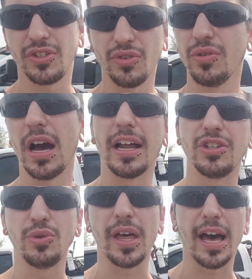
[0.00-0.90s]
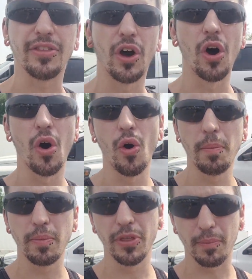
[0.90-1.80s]
Do not do that.
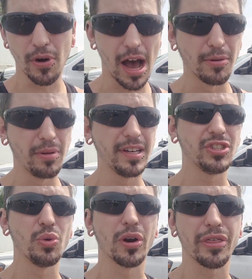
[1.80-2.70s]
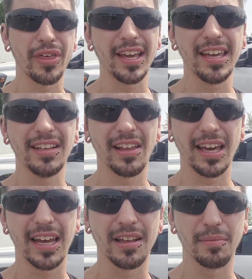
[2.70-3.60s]
The problem is you are thinking
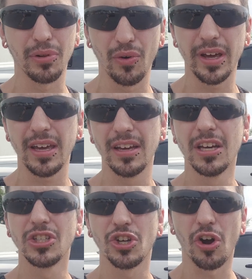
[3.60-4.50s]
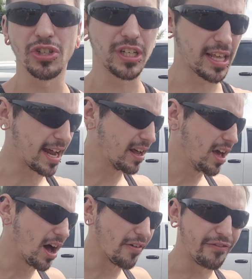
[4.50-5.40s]
like an employee charging that.
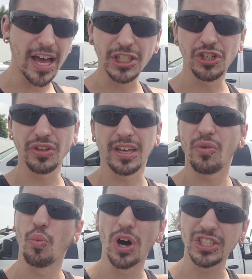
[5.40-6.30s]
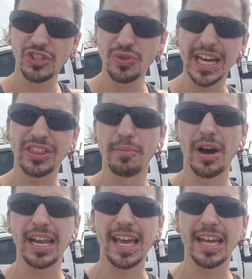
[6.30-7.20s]
Eventually, once you get the
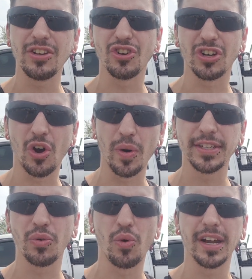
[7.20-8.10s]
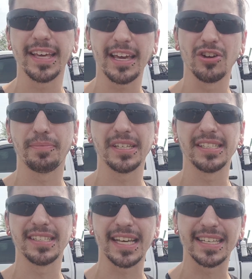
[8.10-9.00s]
money in, you're going to wanna get your
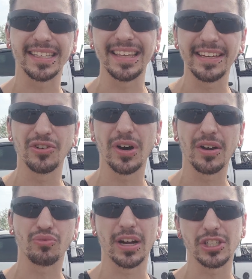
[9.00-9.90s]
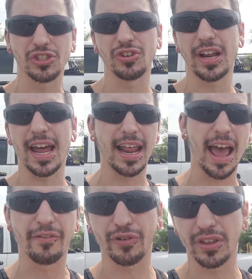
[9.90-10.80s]
business as legal and registered and
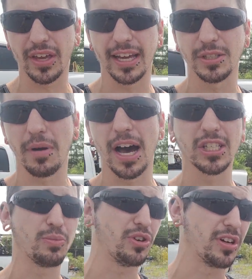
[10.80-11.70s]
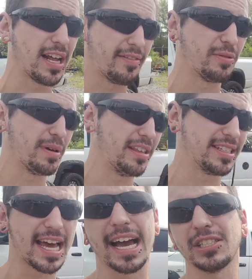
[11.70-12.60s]
everything as possible. You're gonna have to pay the
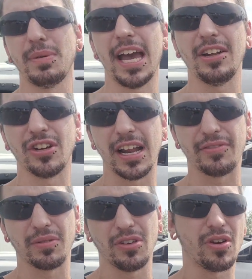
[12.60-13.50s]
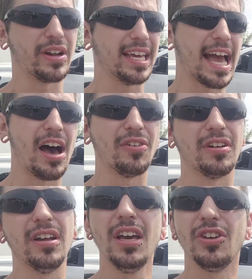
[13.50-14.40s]
tax man, you have an
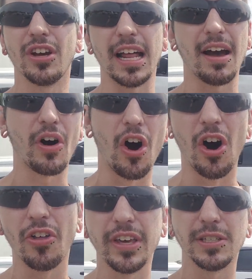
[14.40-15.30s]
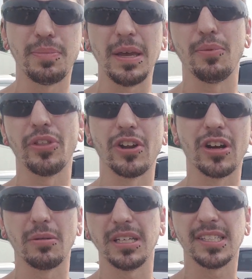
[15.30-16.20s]
accountant, you're gonna have all these people that are
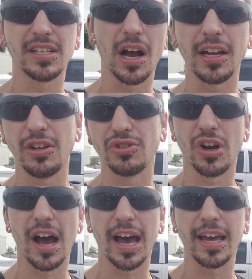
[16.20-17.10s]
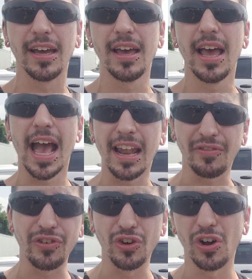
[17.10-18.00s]
gonna be sucking you dry. And
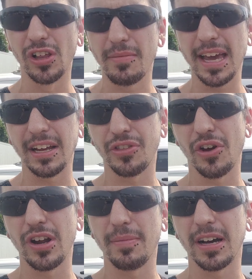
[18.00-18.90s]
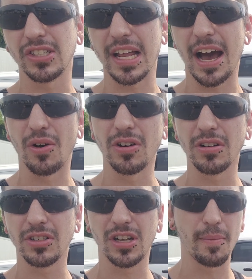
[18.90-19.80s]
if you're only making 30 bucks an hour
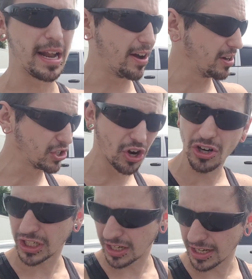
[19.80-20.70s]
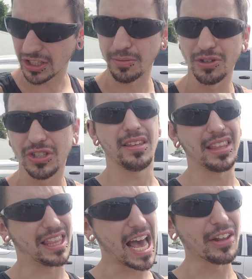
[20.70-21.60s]
coming out here charging customers,
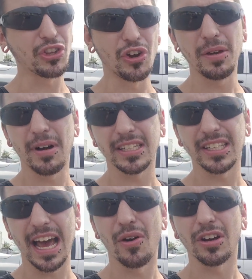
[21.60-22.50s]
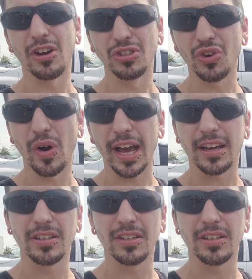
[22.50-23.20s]
that 30 bucks an hour goes quick.